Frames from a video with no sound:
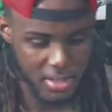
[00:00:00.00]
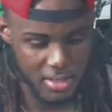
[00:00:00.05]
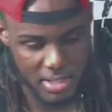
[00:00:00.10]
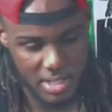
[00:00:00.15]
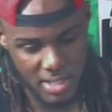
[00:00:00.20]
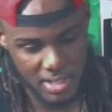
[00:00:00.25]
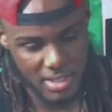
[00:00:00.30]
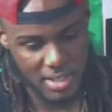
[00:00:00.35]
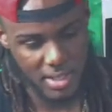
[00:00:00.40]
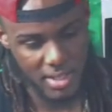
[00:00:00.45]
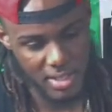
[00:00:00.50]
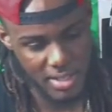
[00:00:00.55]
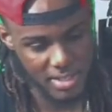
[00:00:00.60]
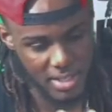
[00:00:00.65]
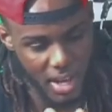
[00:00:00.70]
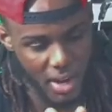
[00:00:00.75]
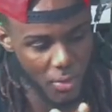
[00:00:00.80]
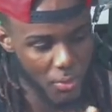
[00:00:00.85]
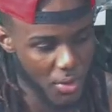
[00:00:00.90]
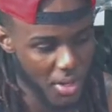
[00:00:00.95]
Just because
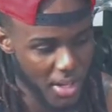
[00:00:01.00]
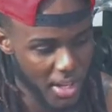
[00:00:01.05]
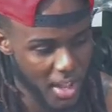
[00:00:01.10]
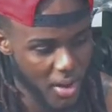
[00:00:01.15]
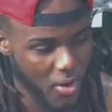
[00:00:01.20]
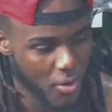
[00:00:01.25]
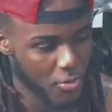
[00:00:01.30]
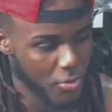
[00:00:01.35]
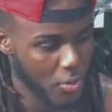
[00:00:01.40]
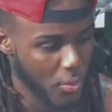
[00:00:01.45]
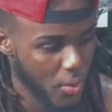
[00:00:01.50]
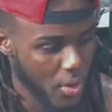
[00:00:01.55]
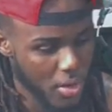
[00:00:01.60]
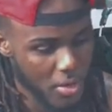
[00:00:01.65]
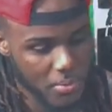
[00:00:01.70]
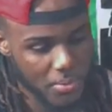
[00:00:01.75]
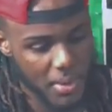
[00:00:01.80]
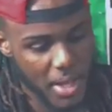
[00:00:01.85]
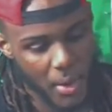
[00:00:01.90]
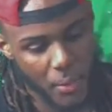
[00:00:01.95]
I don't want to get
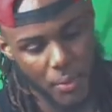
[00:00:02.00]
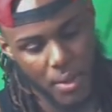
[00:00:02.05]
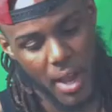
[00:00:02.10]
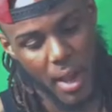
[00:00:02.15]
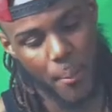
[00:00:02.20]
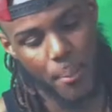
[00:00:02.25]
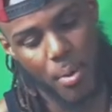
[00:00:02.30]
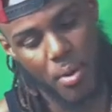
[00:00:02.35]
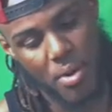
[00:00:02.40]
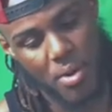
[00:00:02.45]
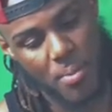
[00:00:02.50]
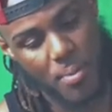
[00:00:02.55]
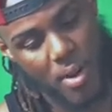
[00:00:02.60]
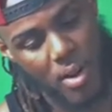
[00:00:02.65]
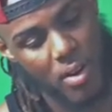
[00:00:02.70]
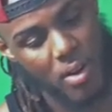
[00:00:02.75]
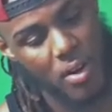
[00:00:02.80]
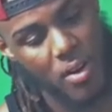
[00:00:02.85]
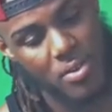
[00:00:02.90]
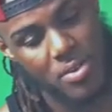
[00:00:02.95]
overwhelmed. Yeah, we got
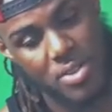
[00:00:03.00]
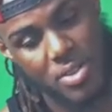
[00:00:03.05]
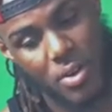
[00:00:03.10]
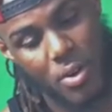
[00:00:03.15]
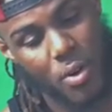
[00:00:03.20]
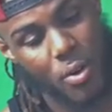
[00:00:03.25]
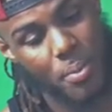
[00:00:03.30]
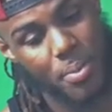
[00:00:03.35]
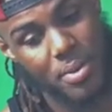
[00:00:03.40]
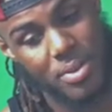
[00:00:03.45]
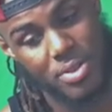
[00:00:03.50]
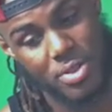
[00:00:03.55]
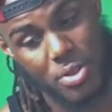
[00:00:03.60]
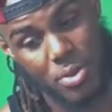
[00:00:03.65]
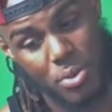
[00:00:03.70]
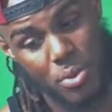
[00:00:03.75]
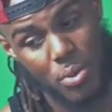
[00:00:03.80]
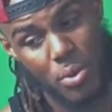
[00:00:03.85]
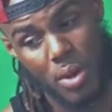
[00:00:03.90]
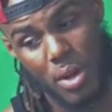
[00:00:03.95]
Pokemon cards to open
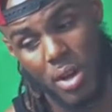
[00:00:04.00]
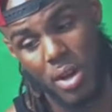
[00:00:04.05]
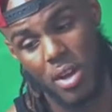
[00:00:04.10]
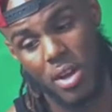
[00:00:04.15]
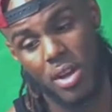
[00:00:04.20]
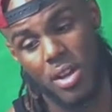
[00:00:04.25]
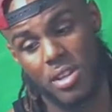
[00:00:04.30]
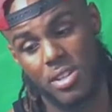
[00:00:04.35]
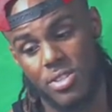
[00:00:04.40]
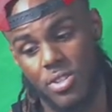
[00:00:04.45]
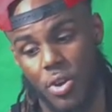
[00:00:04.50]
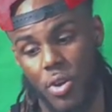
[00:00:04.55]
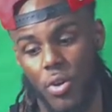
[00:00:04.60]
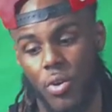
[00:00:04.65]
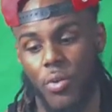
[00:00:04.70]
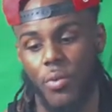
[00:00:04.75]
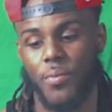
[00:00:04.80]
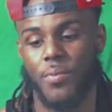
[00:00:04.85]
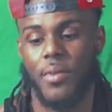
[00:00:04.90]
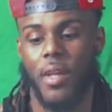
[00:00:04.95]
too.
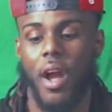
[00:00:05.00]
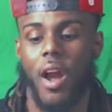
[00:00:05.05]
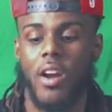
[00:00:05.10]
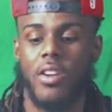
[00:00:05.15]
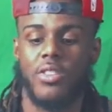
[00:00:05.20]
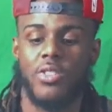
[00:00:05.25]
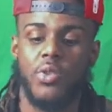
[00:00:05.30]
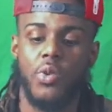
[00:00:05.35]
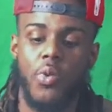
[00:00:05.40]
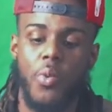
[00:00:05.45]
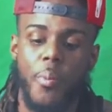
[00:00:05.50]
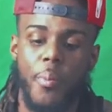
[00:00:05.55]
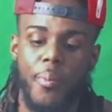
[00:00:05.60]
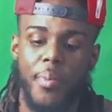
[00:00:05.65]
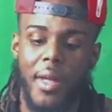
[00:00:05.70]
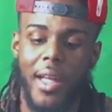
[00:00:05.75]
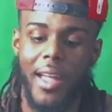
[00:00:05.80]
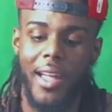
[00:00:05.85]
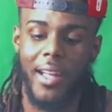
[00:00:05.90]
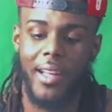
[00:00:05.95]
So, our two
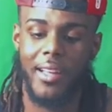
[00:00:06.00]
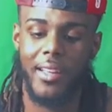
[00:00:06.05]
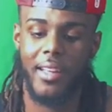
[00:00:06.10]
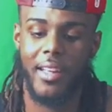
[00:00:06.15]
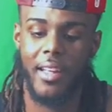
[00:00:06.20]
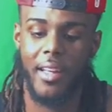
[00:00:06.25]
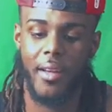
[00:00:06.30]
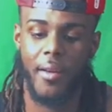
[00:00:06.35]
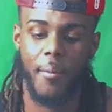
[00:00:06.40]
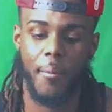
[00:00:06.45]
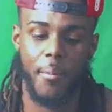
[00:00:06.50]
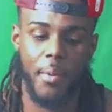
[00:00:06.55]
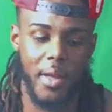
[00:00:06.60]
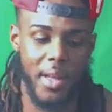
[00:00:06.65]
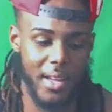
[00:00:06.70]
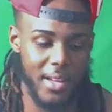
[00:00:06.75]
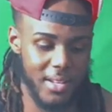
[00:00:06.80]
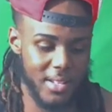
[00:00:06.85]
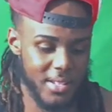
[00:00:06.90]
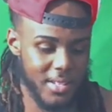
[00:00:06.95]
big
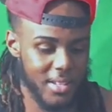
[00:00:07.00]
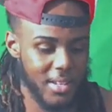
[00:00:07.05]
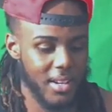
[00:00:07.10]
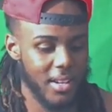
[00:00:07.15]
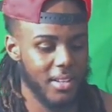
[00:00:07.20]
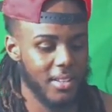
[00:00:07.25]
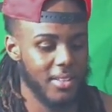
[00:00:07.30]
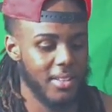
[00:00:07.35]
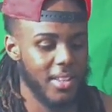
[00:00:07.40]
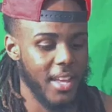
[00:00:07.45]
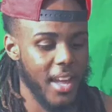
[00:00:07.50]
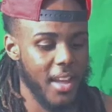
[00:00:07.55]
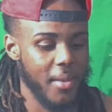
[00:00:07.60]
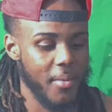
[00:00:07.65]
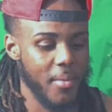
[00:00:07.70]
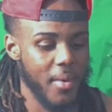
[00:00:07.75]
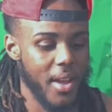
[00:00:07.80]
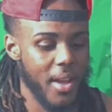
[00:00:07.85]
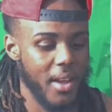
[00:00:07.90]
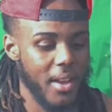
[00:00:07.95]
picks of the day,
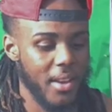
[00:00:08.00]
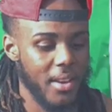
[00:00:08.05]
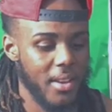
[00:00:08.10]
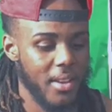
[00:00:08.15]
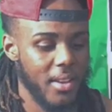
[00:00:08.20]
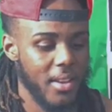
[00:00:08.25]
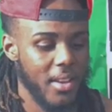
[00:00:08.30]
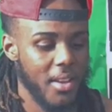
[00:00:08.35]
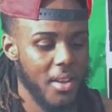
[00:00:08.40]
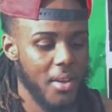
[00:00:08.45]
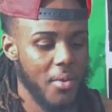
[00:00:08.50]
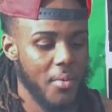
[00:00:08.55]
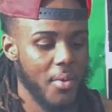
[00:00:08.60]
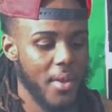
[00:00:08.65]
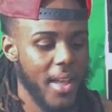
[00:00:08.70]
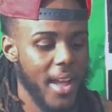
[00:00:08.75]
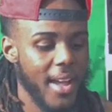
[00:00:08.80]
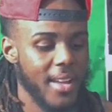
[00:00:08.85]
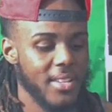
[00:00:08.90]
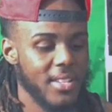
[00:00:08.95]
man. We
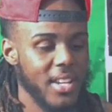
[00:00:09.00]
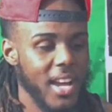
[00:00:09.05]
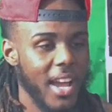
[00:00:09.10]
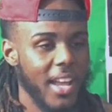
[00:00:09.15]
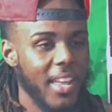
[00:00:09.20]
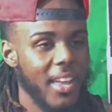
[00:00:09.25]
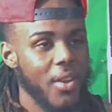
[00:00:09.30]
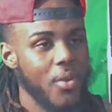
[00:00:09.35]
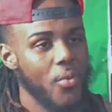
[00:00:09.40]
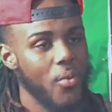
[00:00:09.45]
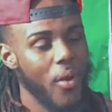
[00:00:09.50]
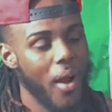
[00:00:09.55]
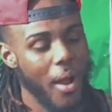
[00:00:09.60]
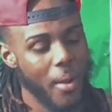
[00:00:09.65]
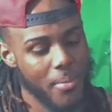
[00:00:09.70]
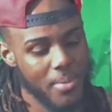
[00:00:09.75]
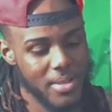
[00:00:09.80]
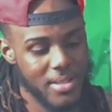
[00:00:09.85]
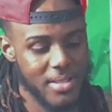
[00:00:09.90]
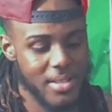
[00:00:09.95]
got Jackie
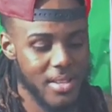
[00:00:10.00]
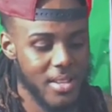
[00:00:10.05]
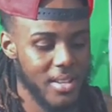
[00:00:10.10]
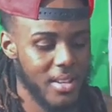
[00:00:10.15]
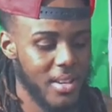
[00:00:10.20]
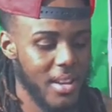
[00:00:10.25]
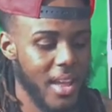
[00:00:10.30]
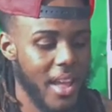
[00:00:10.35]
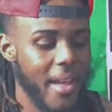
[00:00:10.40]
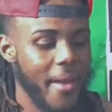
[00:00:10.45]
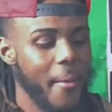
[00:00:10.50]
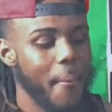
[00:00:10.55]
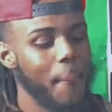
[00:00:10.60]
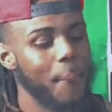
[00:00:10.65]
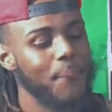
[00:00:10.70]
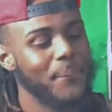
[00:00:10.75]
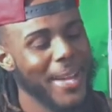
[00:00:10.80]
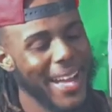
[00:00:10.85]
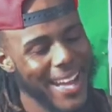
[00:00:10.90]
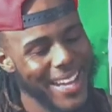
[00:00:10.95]
Robinson and
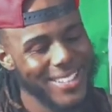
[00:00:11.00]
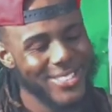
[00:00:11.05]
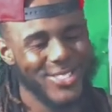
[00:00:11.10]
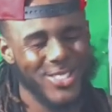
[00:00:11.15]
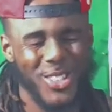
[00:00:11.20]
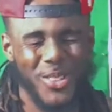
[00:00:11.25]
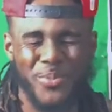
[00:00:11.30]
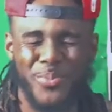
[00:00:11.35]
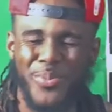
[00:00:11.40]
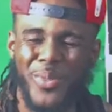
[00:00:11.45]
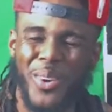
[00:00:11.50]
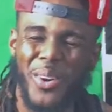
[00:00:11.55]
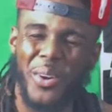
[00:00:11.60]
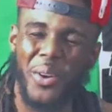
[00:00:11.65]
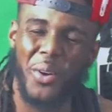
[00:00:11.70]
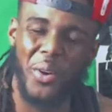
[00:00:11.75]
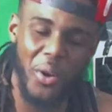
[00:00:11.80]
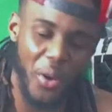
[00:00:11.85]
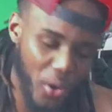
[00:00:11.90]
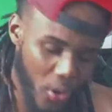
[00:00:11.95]
Patrick
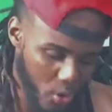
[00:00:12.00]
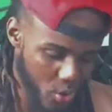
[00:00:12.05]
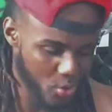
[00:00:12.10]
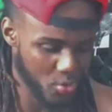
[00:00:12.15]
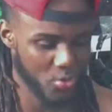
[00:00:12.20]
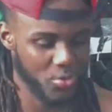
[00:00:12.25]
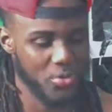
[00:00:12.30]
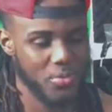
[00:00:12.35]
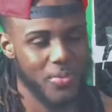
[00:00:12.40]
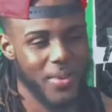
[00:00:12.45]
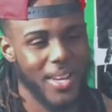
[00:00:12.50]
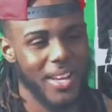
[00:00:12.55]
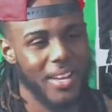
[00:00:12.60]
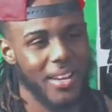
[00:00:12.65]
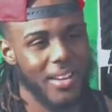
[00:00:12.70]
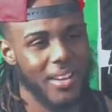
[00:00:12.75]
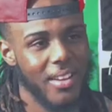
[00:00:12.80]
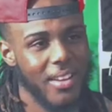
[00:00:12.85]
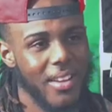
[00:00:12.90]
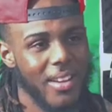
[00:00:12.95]
Mahomes,
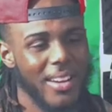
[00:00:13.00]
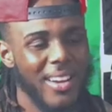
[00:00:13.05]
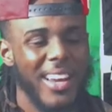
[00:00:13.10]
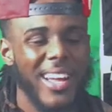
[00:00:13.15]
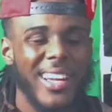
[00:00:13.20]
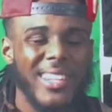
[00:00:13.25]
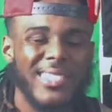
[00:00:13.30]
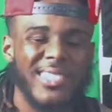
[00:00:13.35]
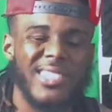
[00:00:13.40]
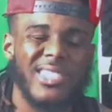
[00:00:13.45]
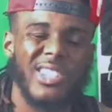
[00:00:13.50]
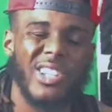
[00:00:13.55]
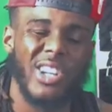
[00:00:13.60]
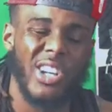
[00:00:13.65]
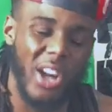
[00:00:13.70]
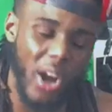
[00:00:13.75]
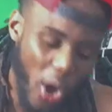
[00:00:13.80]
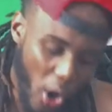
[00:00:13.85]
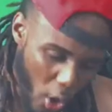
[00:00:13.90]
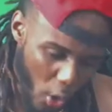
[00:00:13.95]
man. Let's
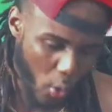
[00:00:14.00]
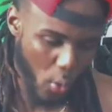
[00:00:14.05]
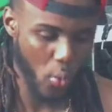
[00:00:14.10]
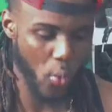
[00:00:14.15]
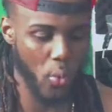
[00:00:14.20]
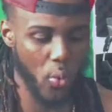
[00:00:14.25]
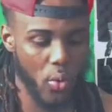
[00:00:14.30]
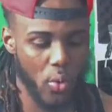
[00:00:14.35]
go.